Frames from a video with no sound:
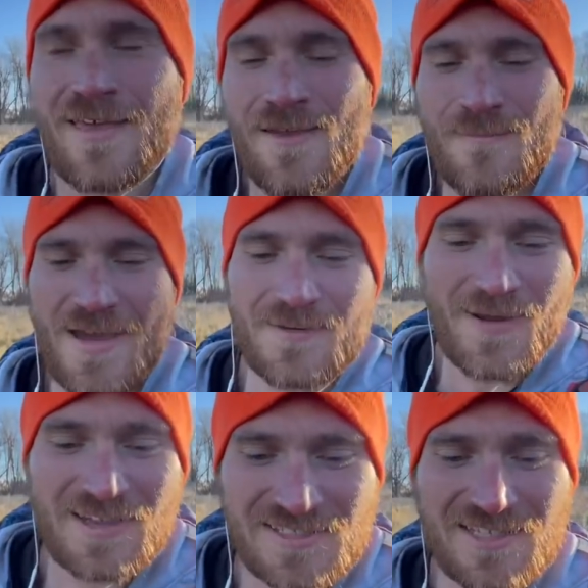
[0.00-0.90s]
Magpie
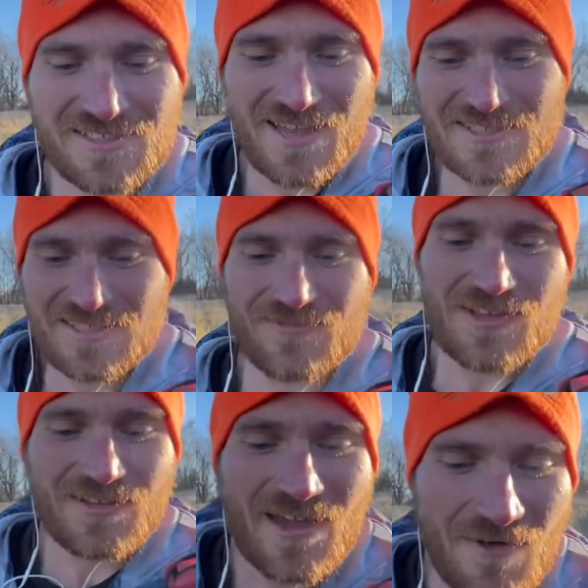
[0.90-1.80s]
said she has this
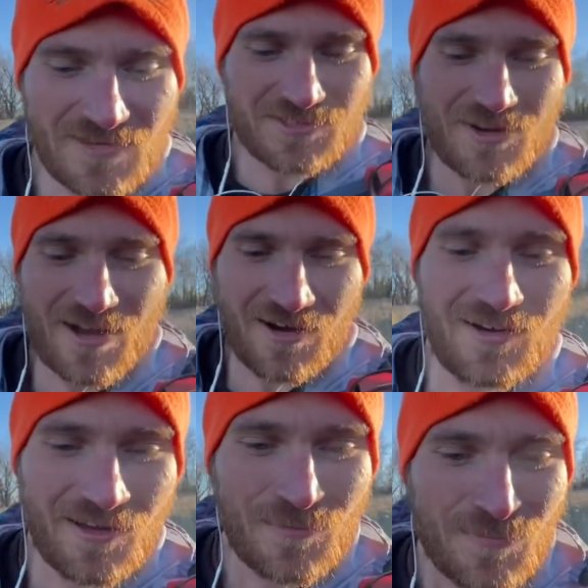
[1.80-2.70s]
feeling every trail.
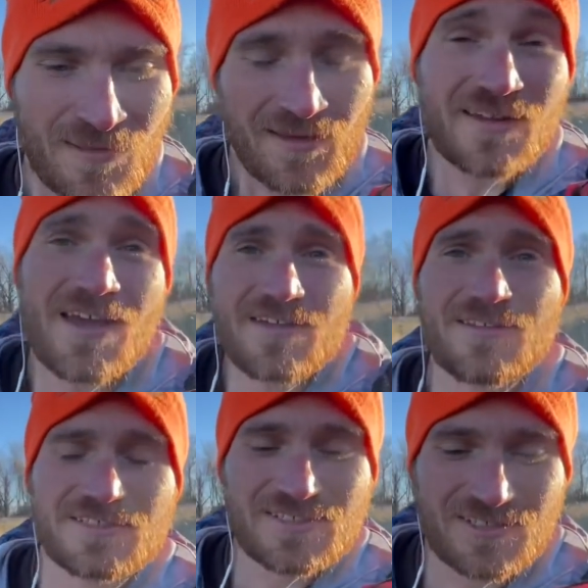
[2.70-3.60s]
Again,
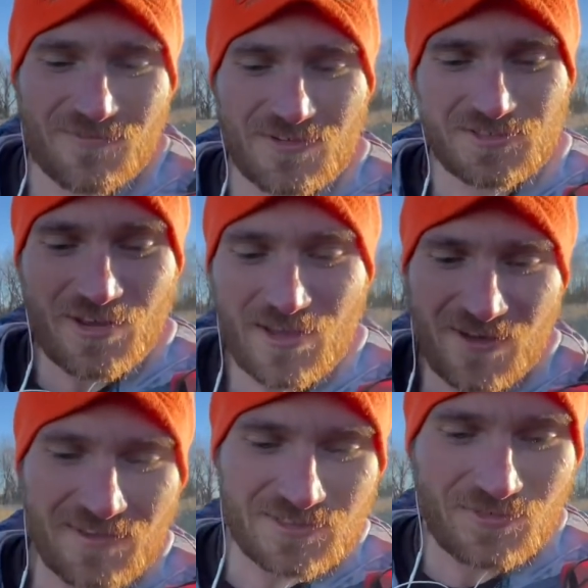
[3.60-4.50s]
this is the first trail I've had
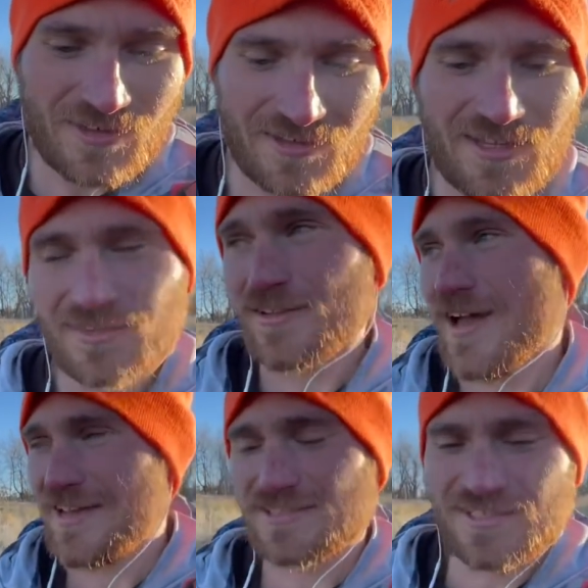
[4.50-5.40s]
this feeling. Like, the
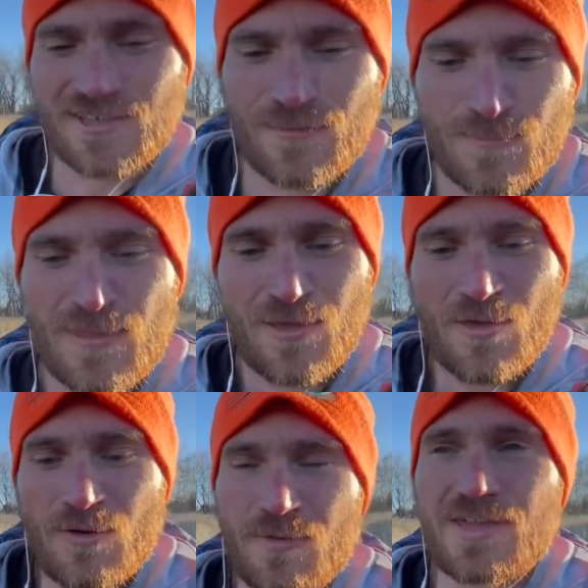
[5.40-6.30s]
last...
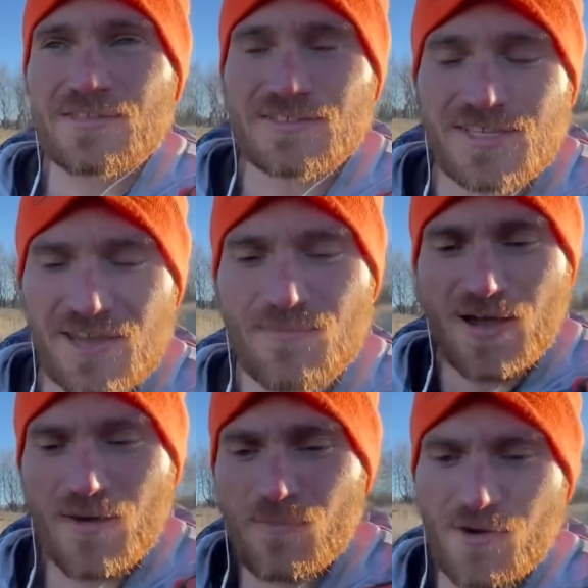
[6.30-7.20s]
when we hit the
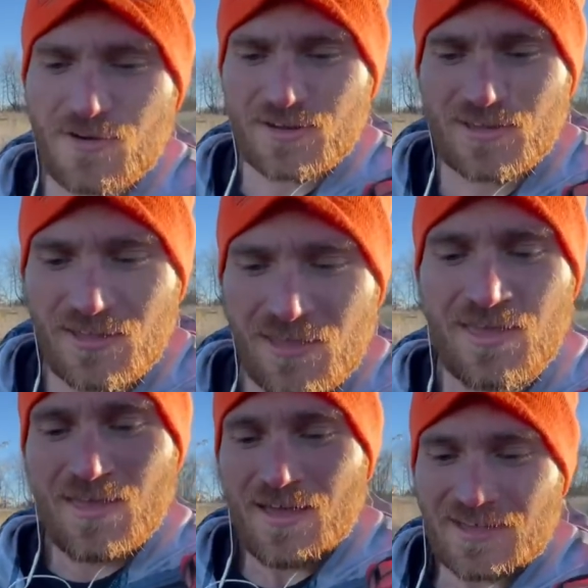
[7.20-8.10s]
10-mile mark,
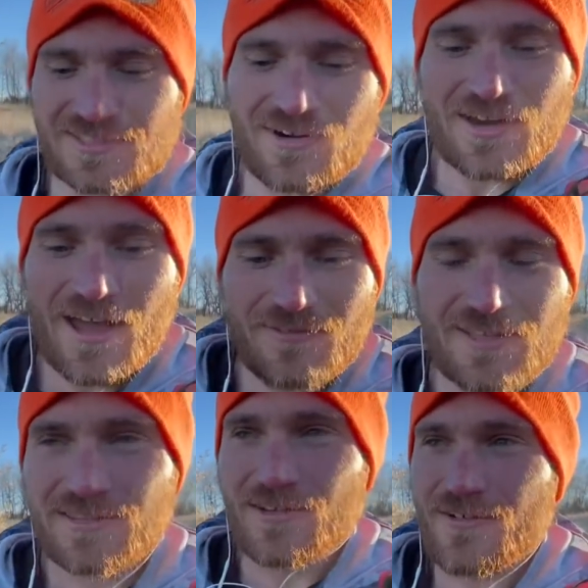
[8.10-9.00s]
I started having, like,
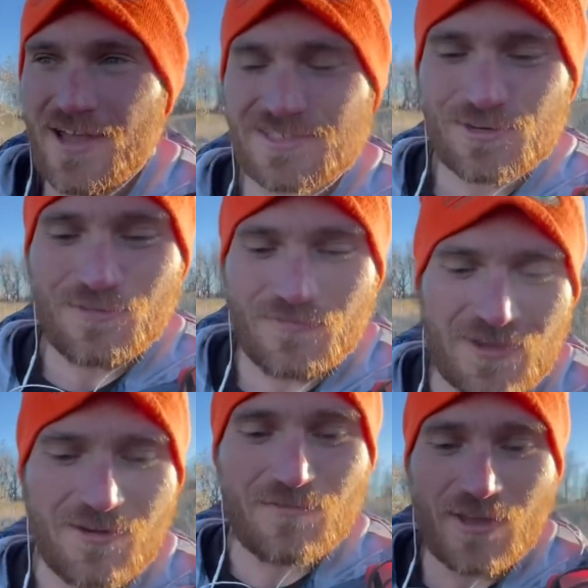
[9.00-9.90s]
the irrational fear
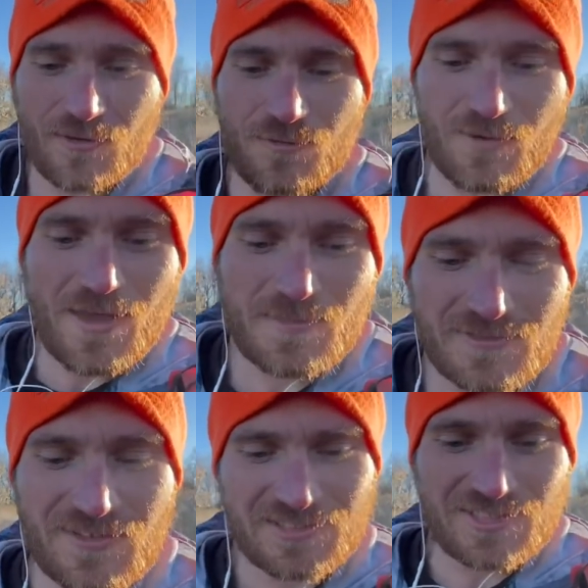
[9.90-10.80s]
of, like, what happens if
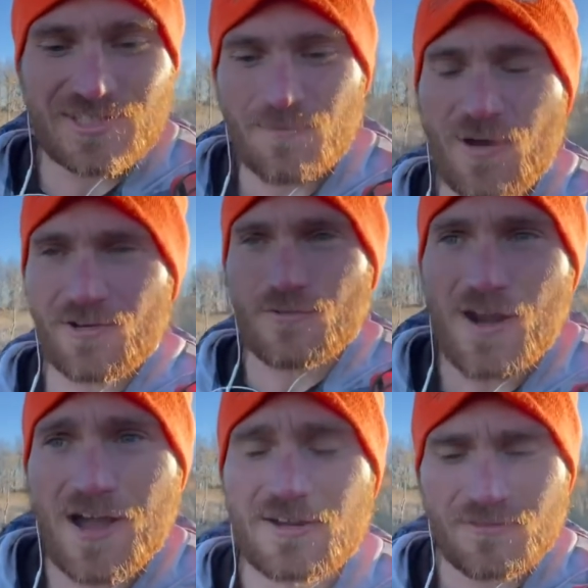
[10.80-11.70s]
I just step on a
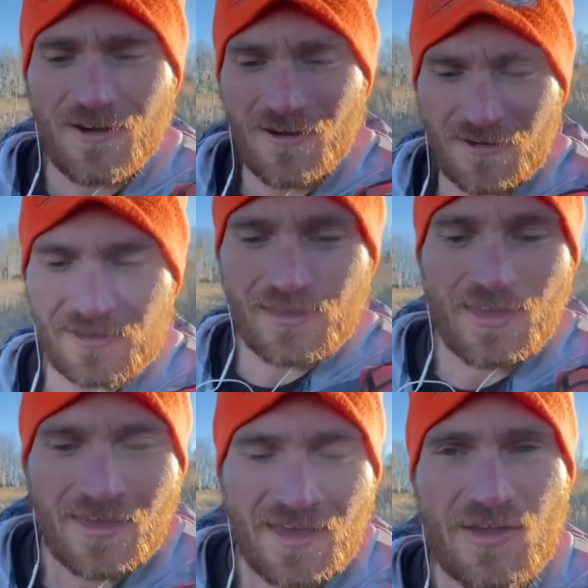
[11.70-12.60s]
rock wrong
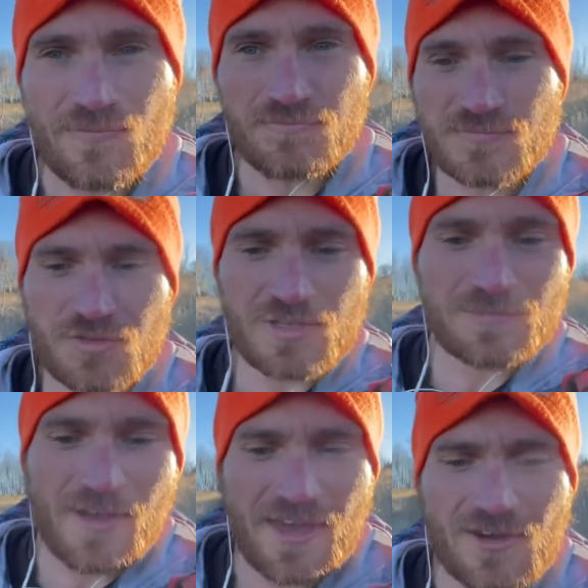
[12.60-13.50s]
and twist my
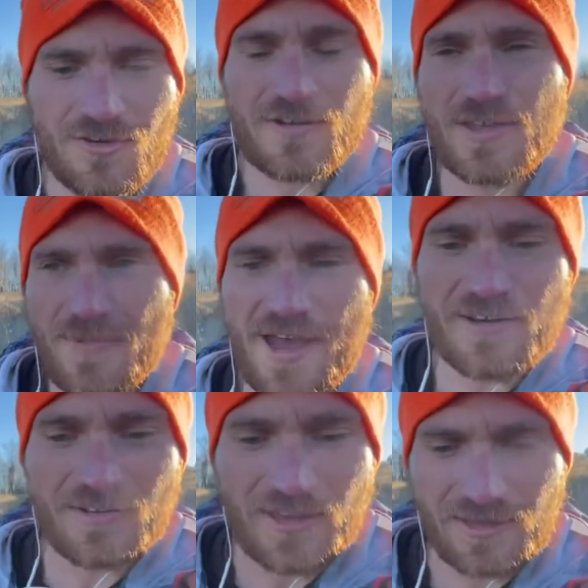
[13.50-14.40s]
ankle really bad, or
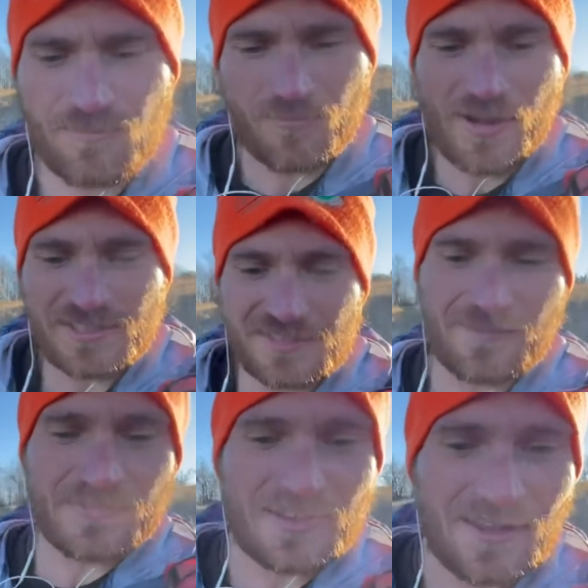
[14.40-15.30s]
like break
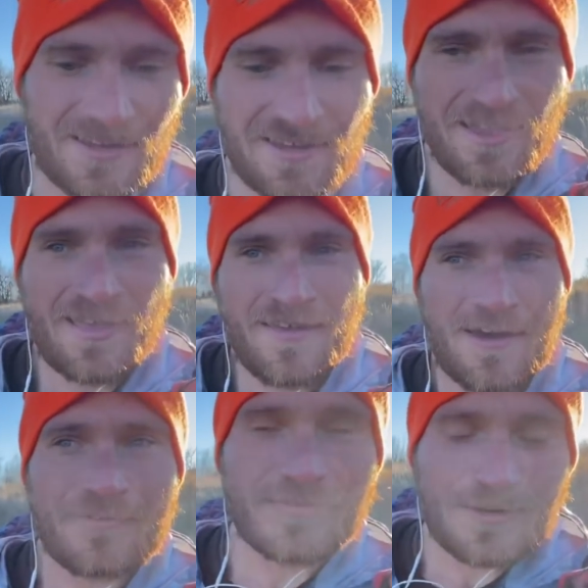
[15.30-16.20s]
something, like a
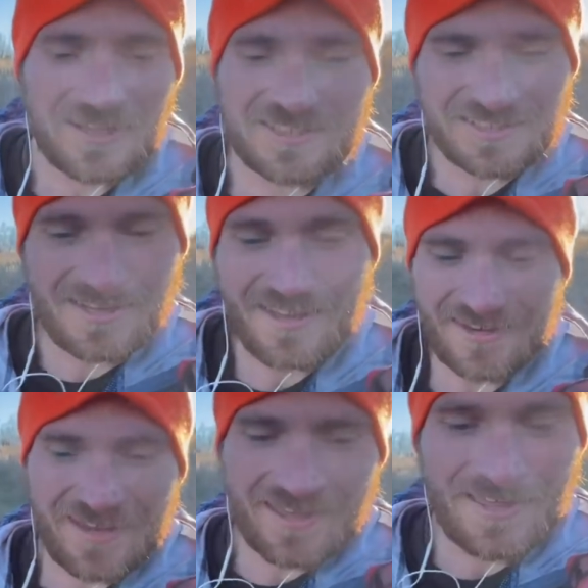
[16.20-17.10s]
fluke incident.
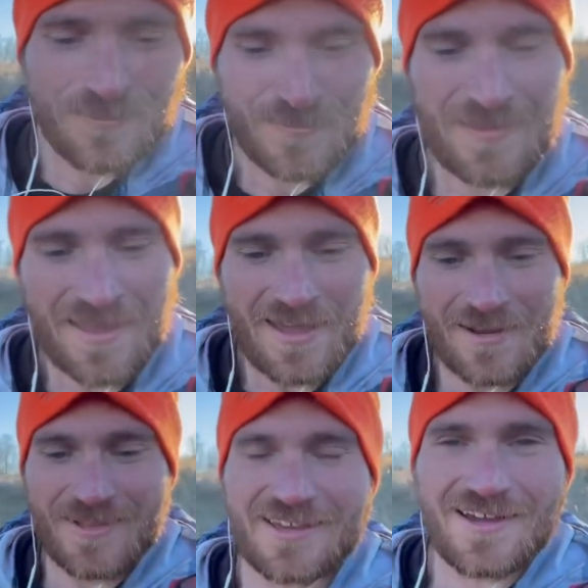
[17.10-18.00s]
And I'm
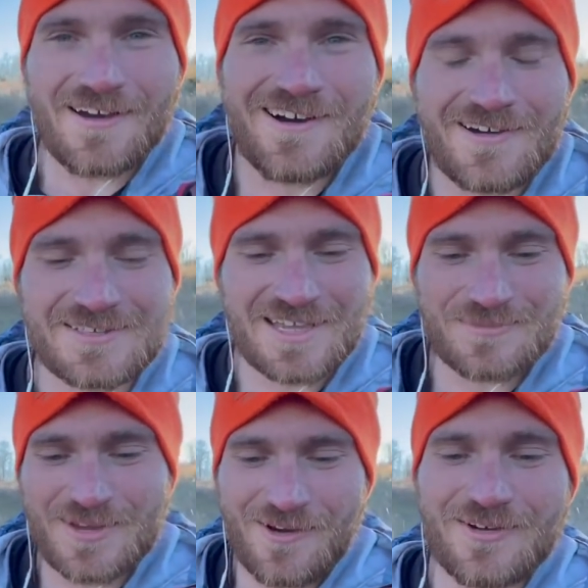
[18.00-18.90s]
like, oh, it would take me
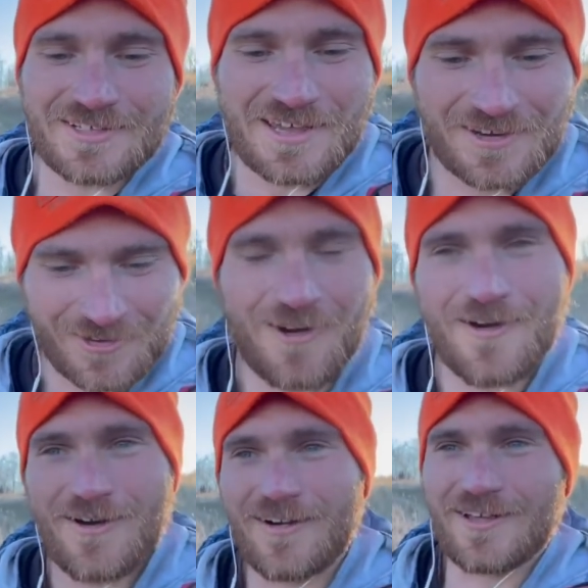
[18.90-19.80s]
all day to
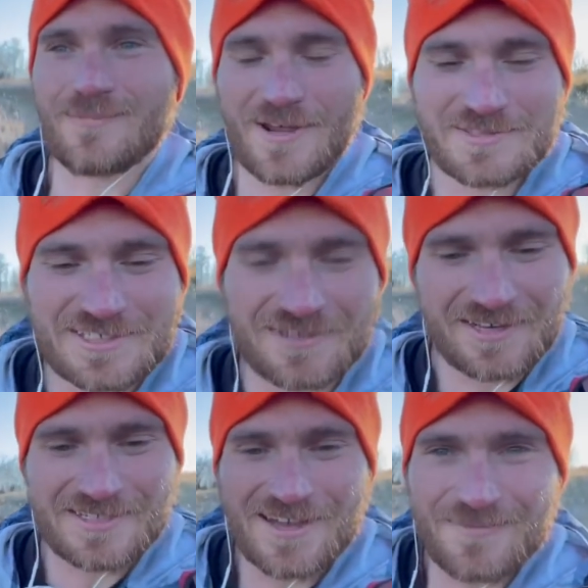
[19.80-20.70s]
crawl, but I would still get it
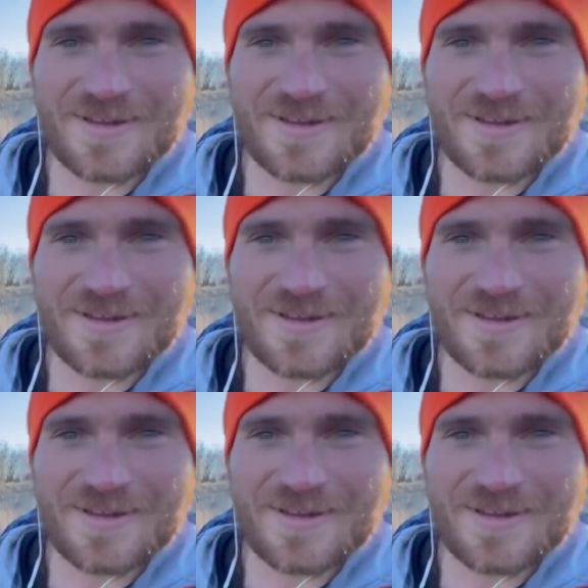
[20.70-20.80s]
done. But